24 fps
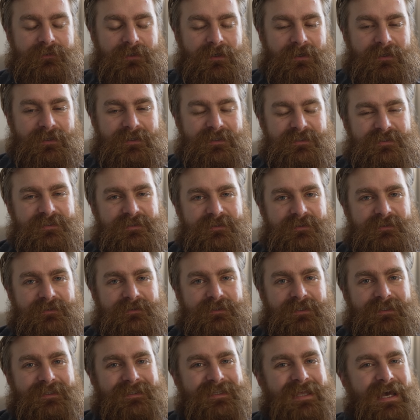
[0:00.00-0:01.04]
I guess,
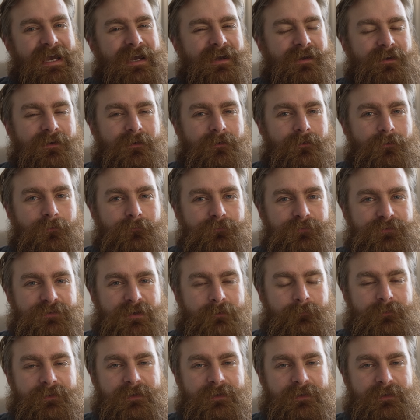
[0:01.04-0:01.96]
the lack of some